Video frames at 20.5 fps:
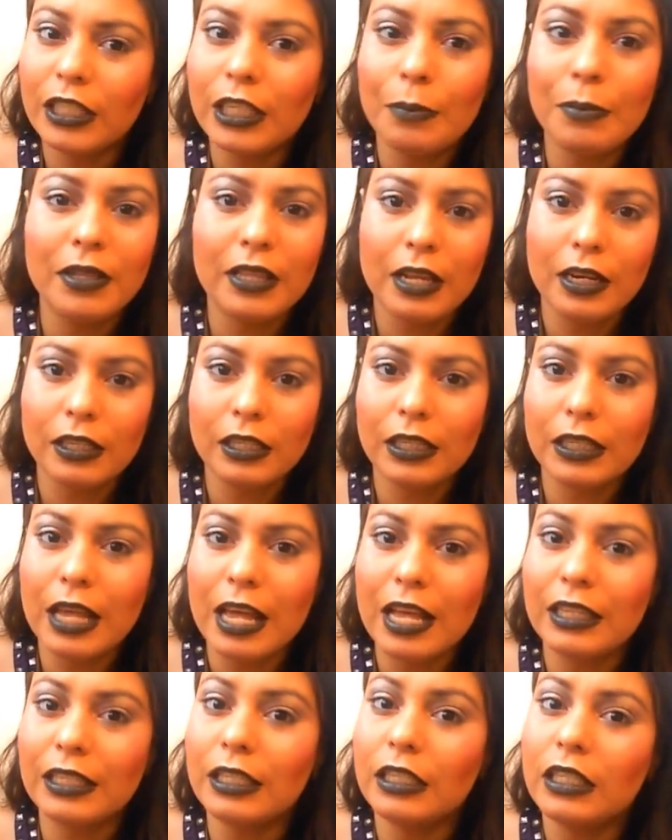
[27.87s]
Some of them
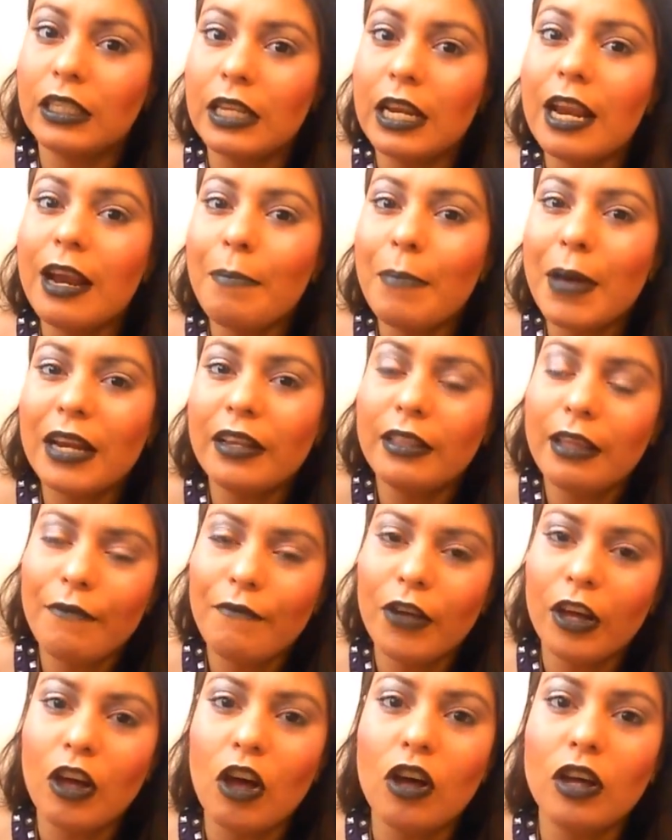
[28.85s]
says it's a little bit
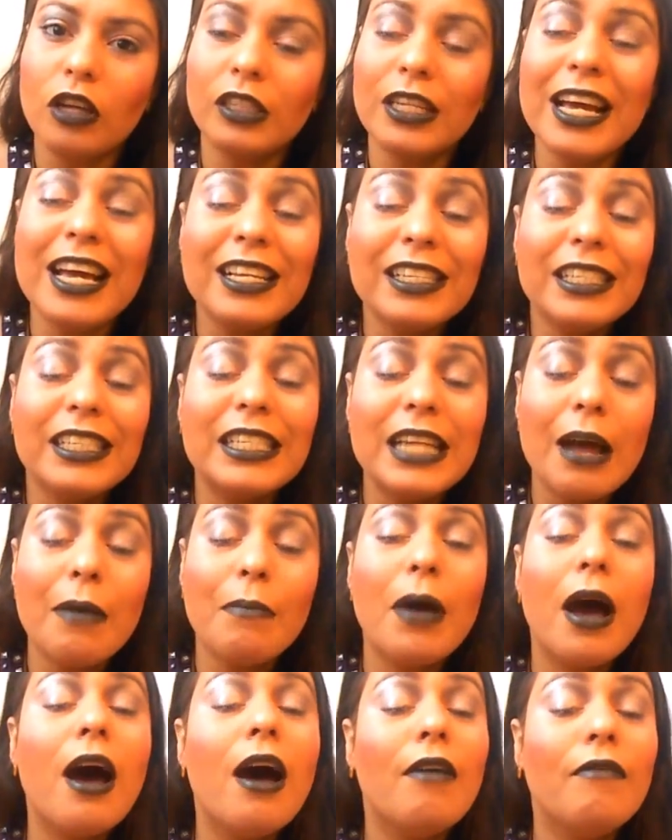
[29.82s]
difficult, and some
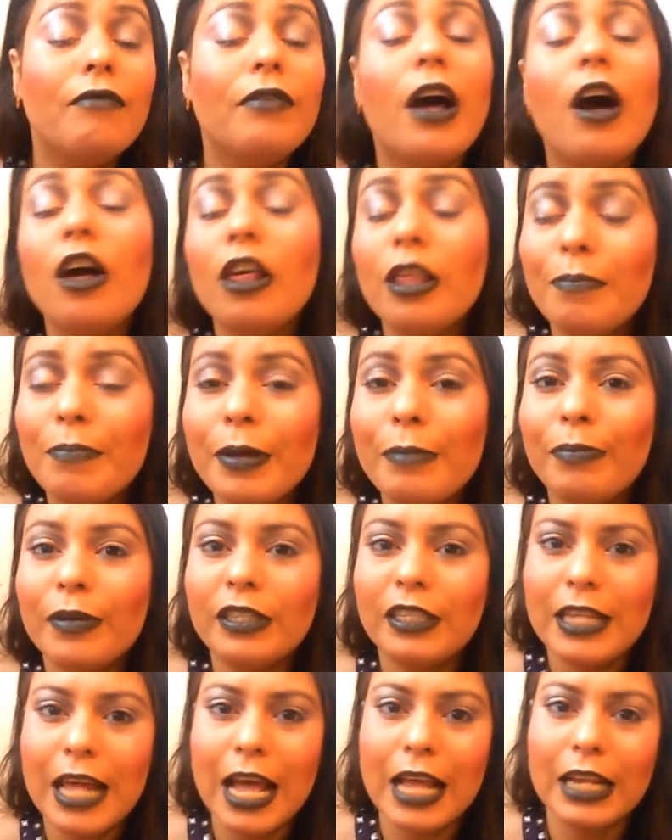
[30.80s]
of other people
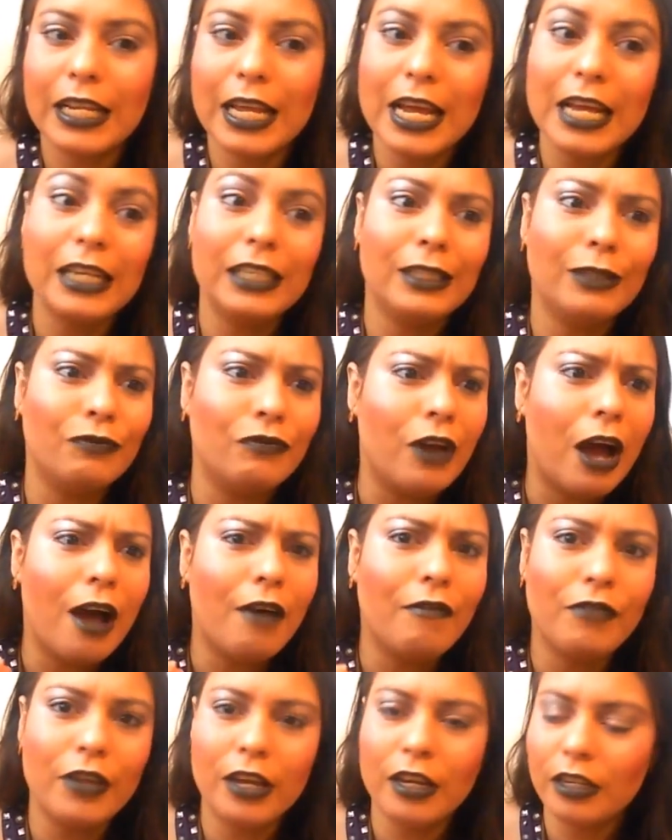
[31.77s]
said it's
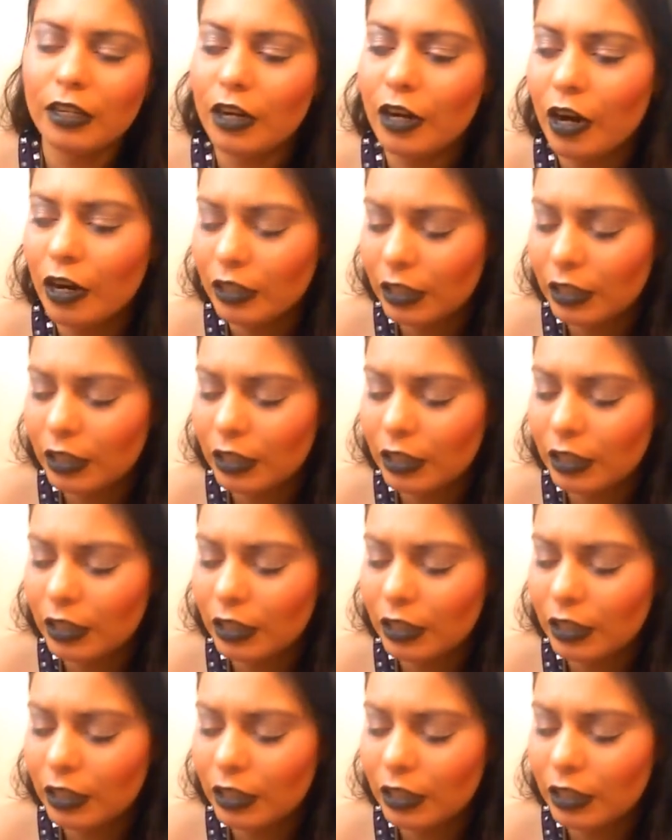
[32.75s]
rough in your